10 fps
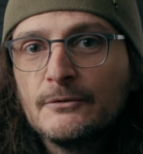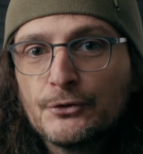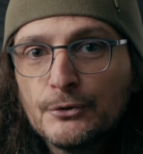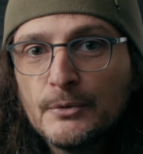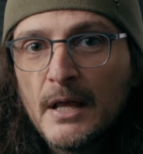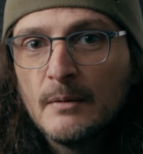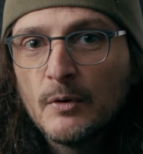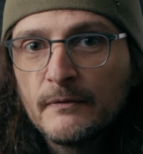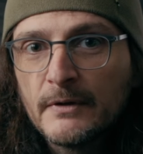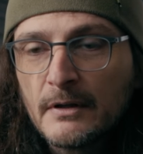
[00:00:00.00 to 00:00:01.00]
true
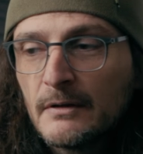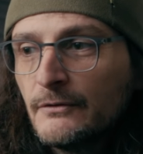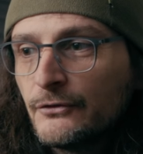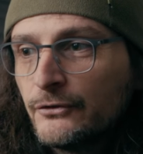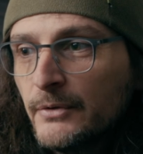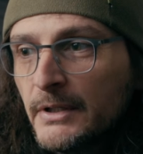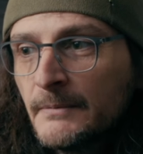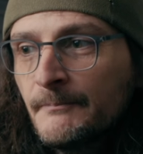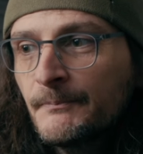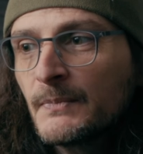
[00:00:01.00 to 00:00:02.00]
anamorphic
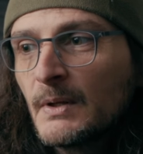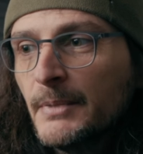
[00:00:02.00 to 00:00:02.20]
shooting,